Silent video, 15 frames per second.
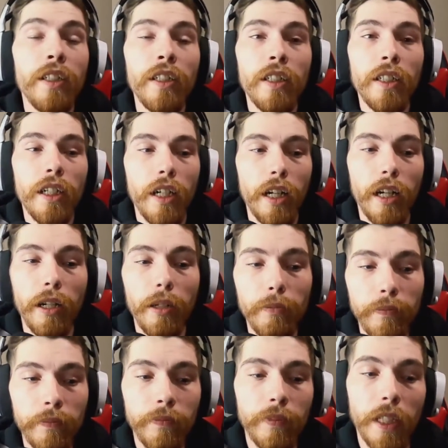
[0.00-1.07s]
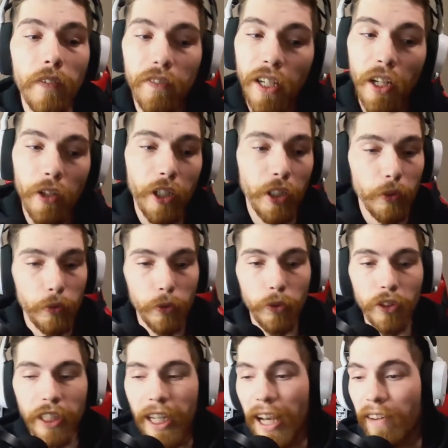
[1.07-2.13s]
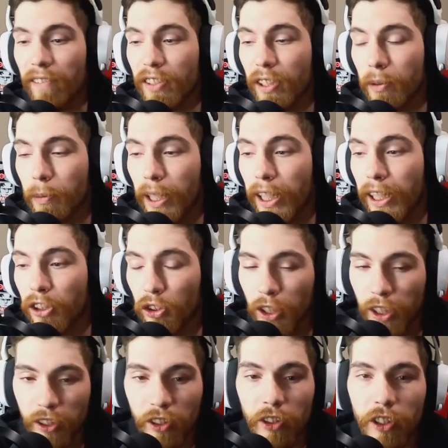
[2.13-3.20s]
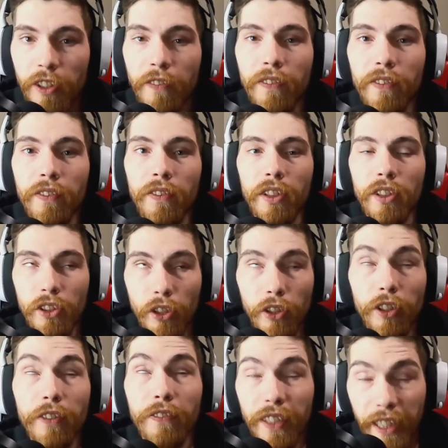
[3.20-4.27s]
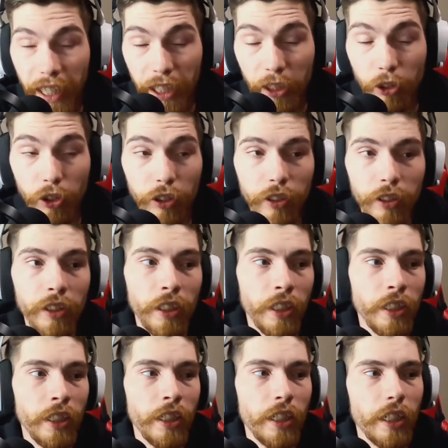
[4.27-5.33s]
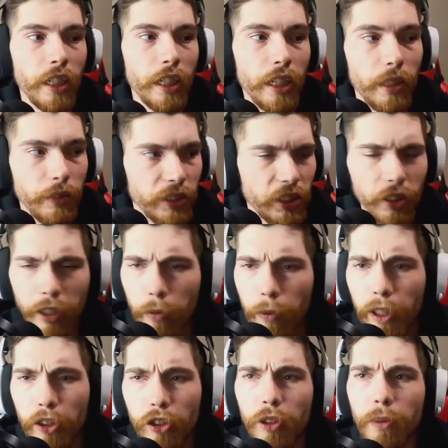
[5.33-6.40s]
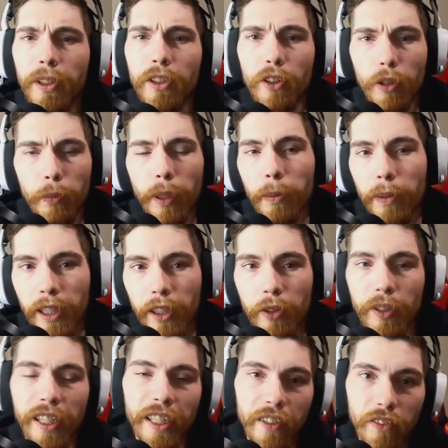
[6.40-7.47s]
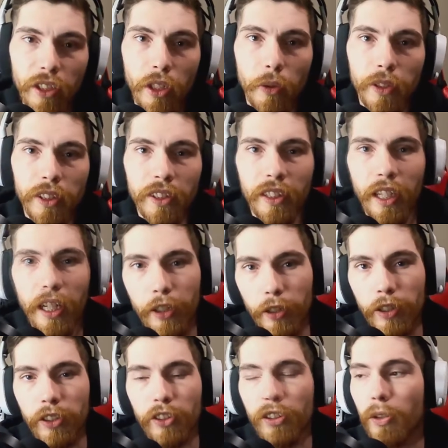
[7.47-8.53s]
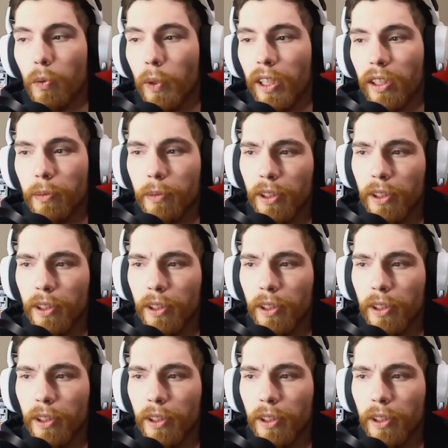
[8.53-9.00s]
I'm following all the rules. I have done my trust certification. I still need to register my drone, but I plan to do that, even though it's under a certain weight limit.